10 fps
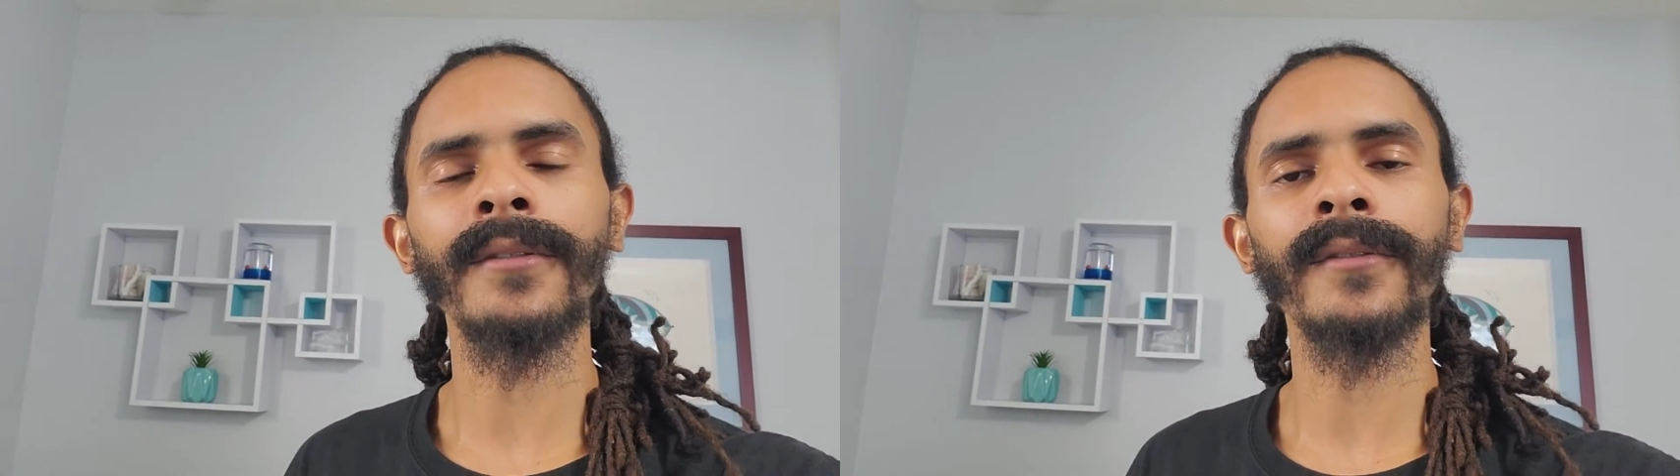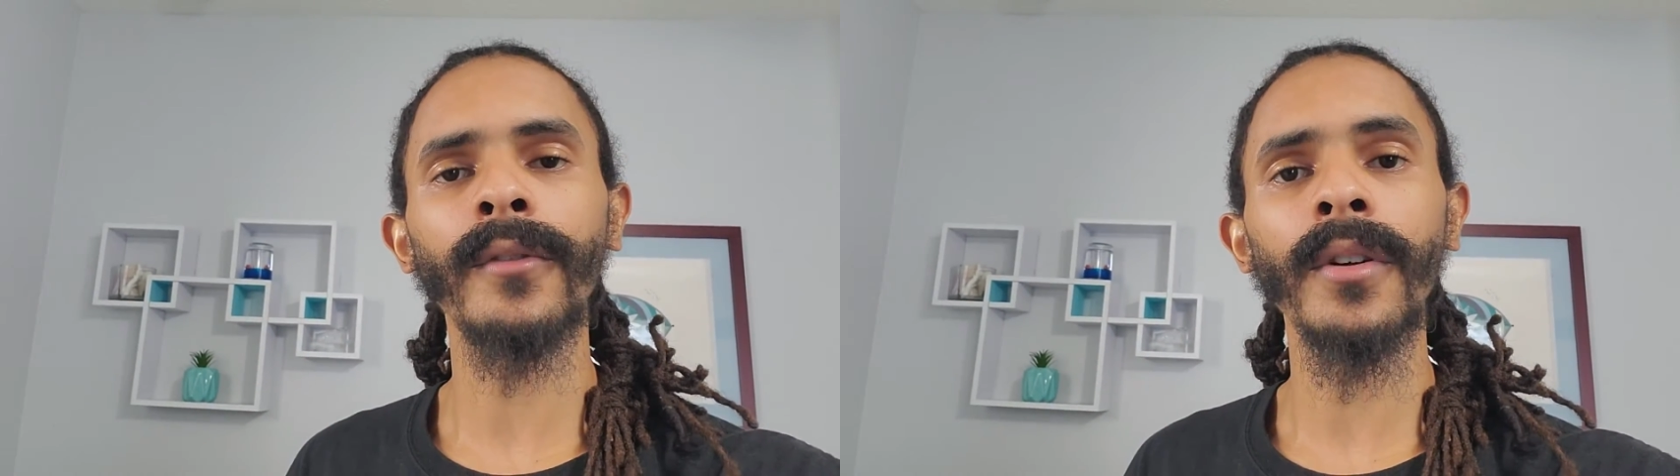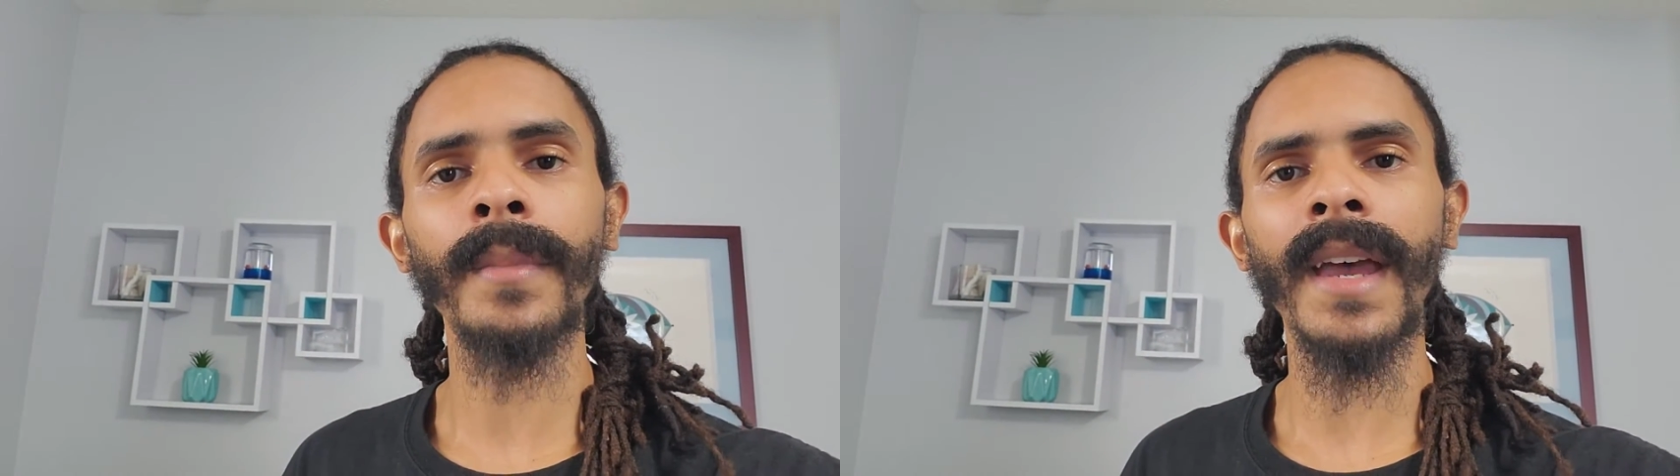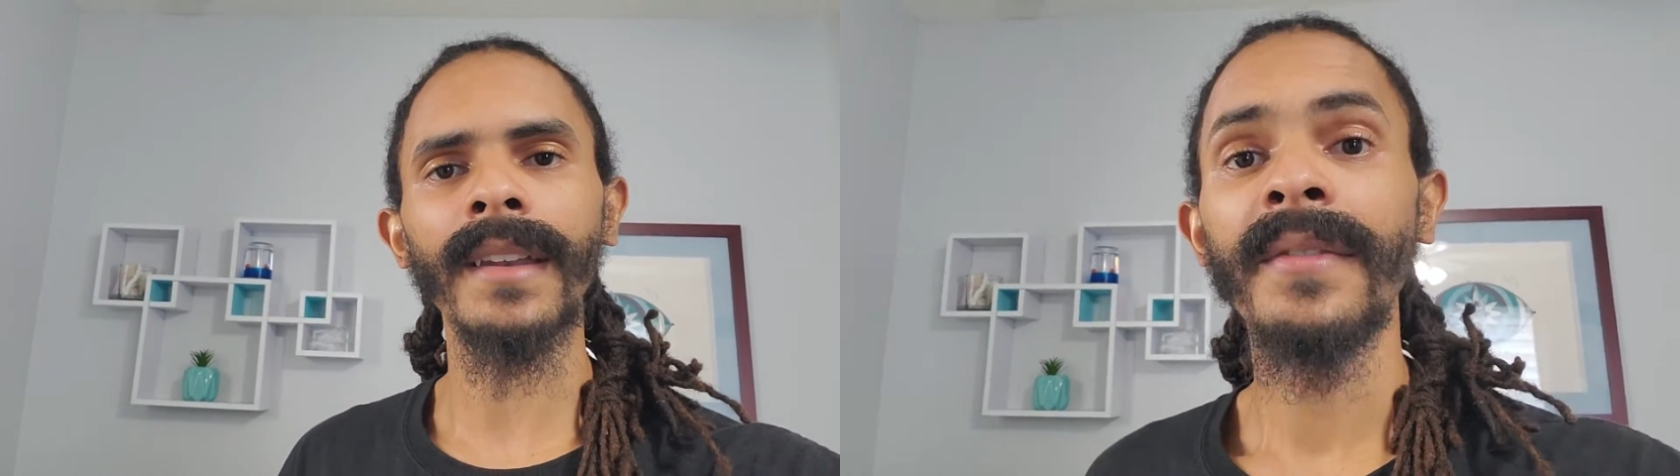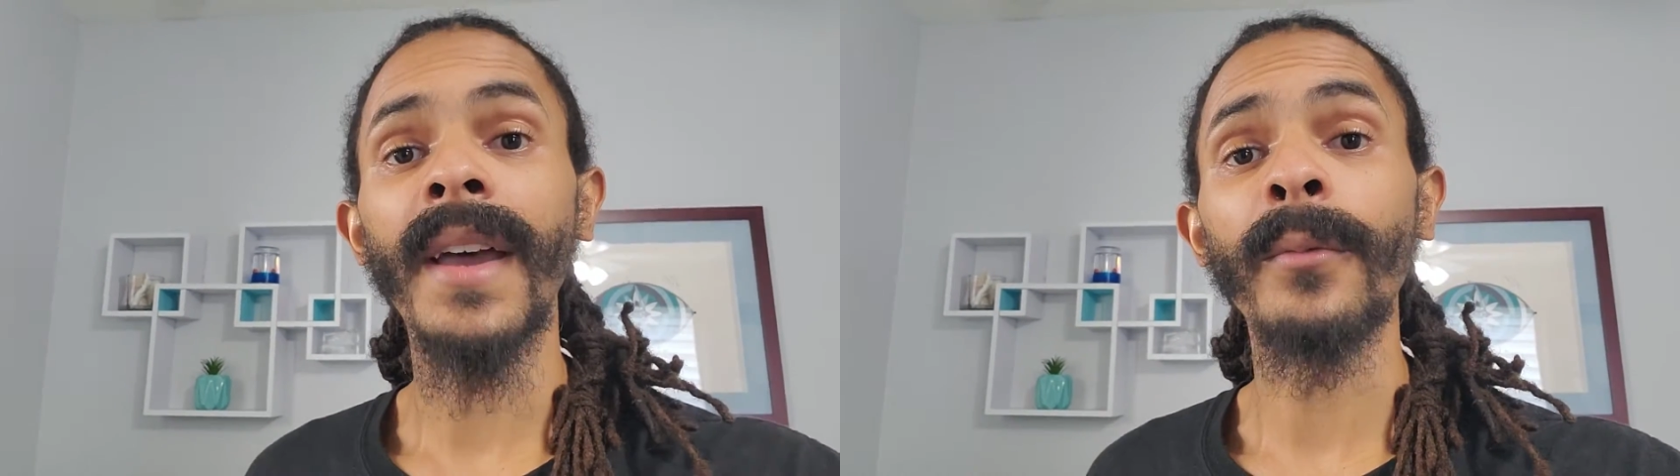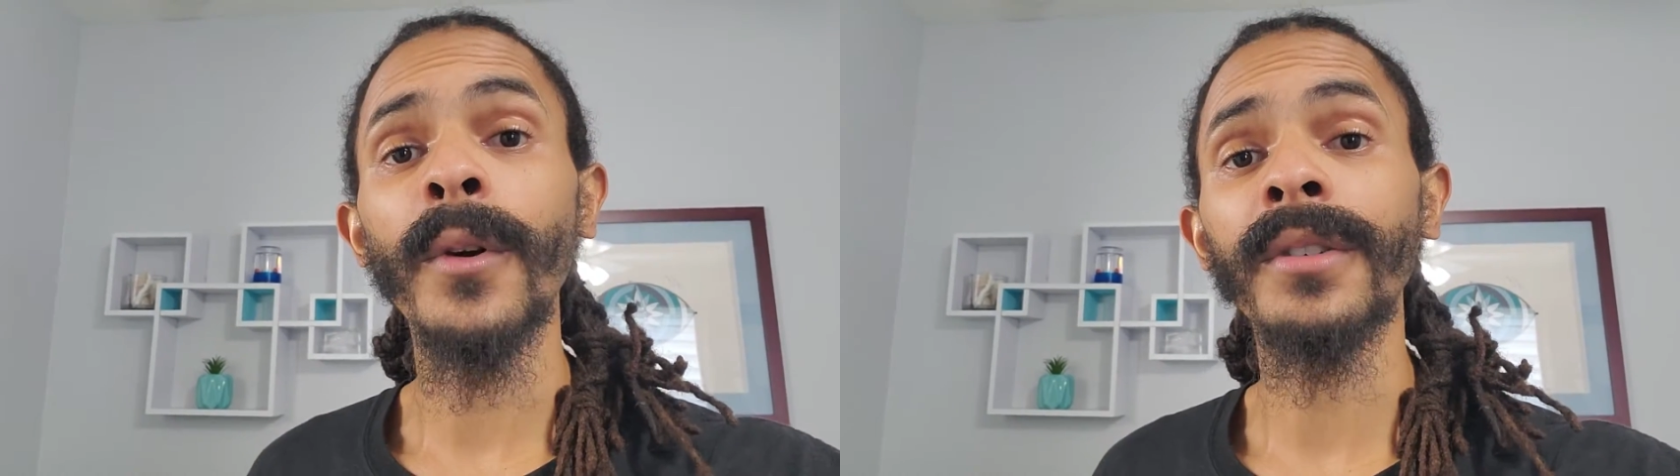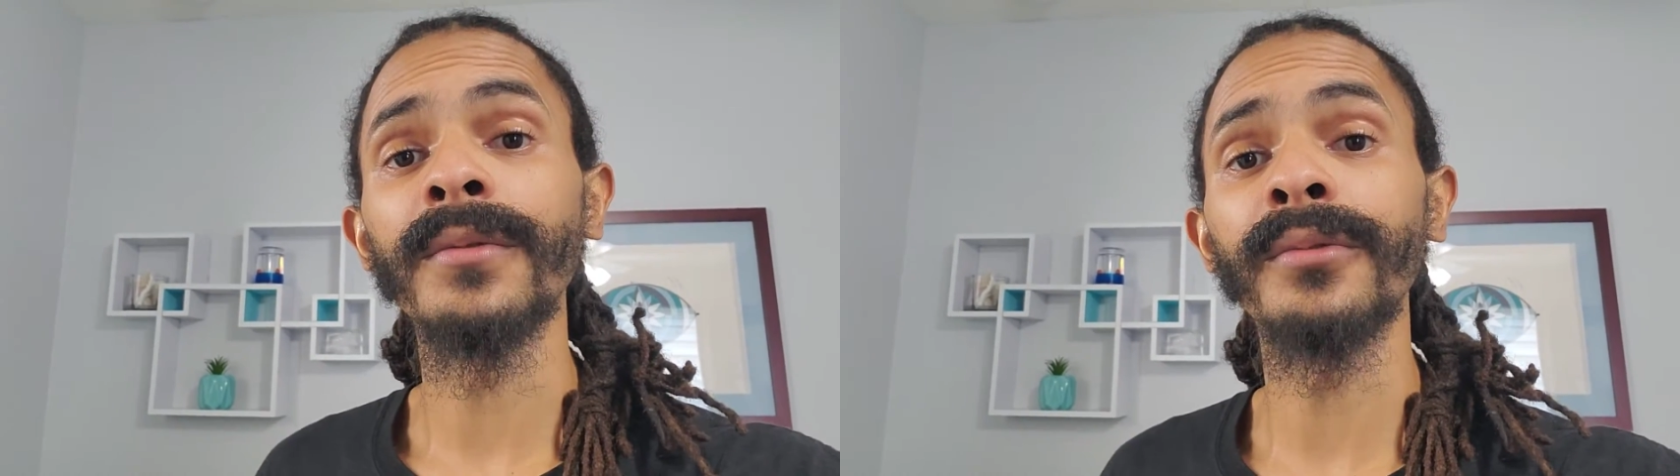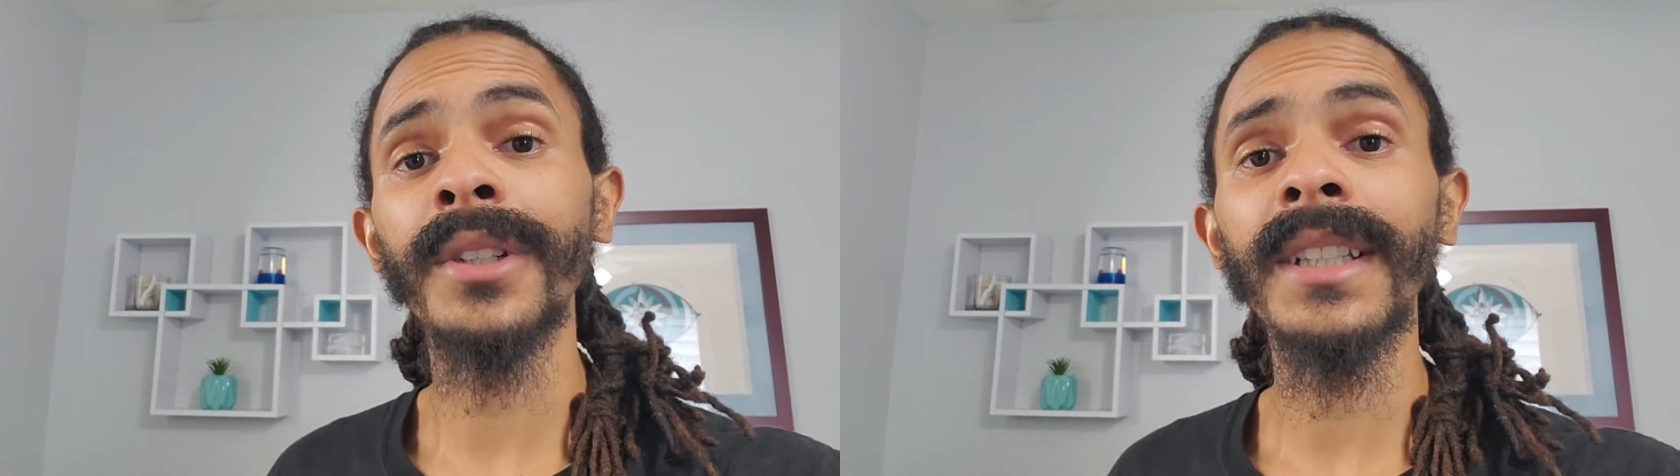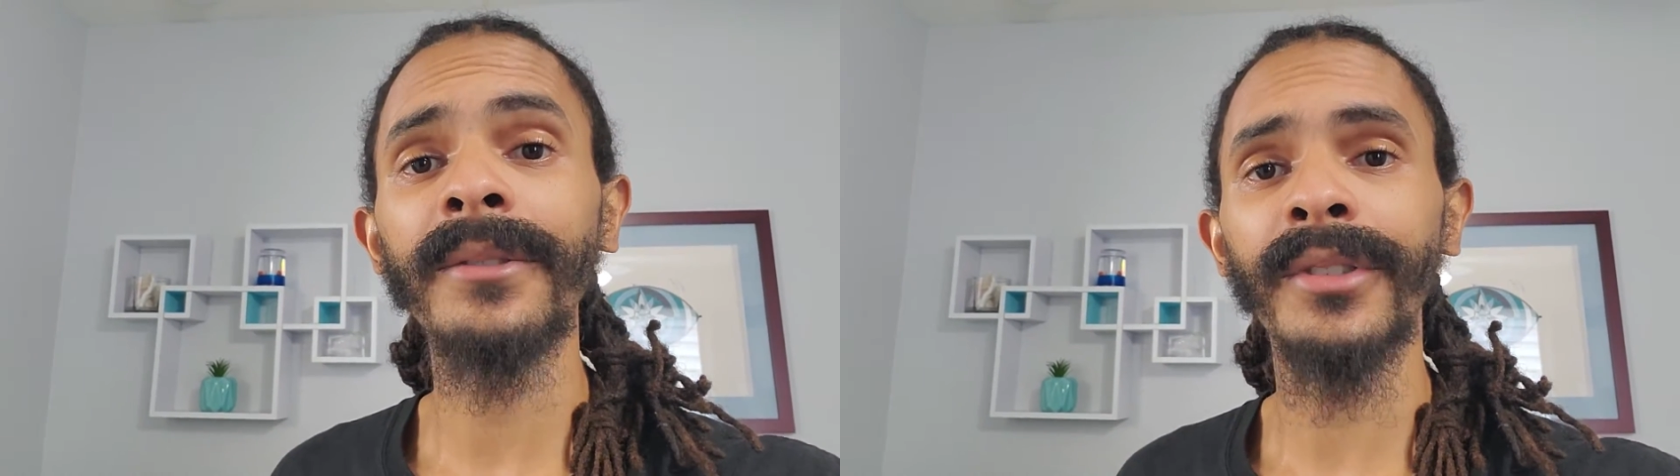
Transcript: of format that worked really,